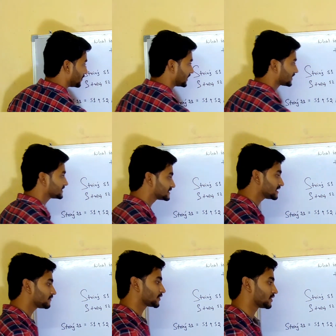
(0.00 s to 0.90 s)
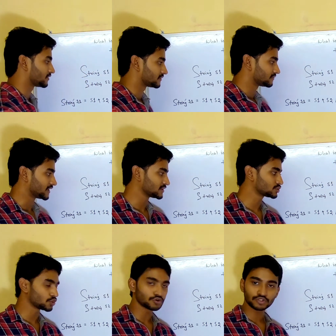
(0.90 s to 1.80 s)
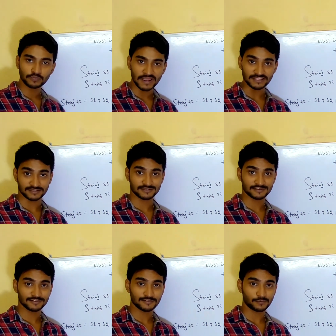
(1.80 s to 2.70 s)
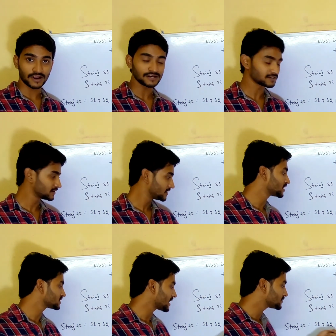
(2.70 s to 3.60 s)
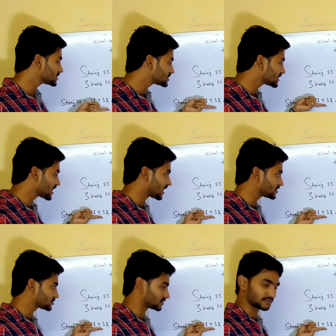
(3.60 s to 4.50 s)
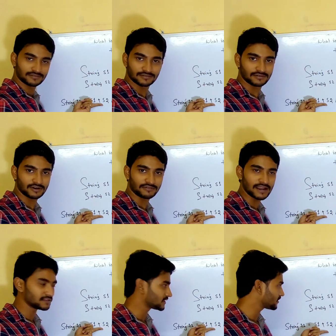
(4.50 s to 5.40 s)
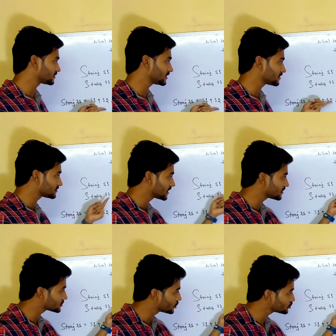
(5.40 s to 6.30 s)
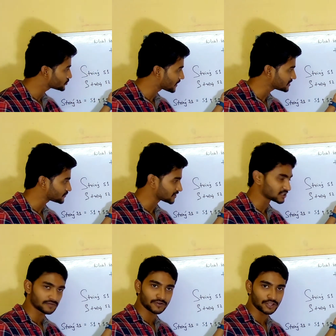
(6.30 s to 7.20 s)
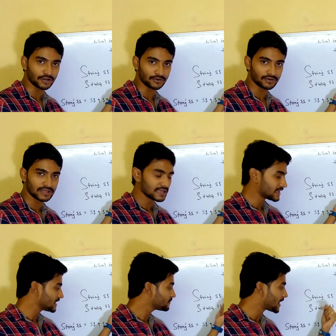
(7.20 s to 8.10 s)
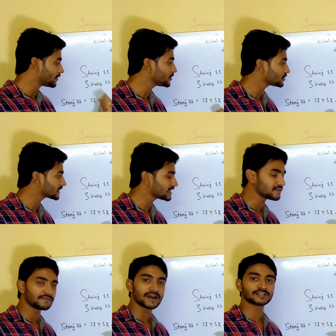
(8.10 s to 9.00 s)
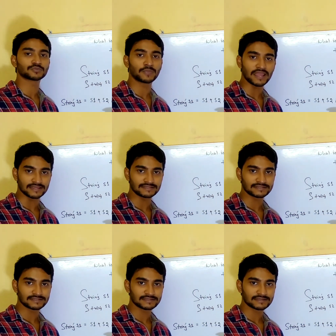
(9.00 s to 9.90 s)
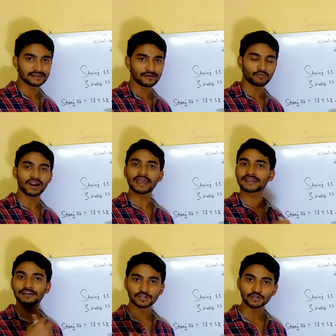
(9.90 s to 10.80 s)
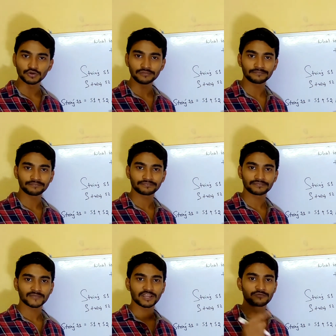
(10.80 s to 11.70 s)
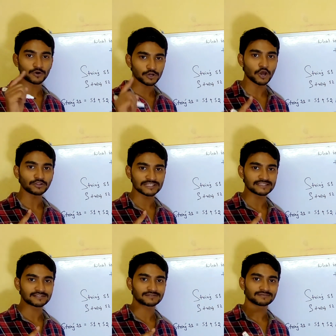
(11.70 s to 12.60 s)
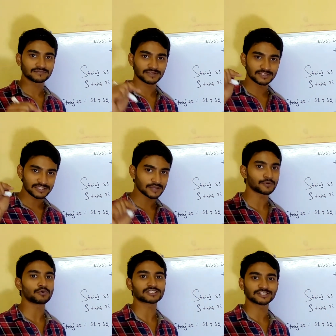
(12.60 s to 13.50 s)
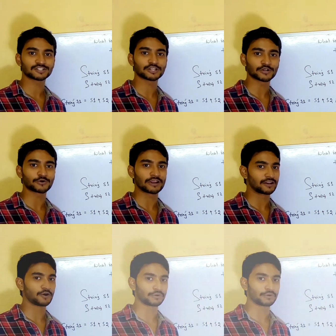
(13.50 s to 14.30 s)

But you can see over here, there is no space, right? Because I've just done an addition, all right? There, there, there is no space present over here. If I want to give a space, what I can do, if you want to know this, you just keep on watching this tutorial,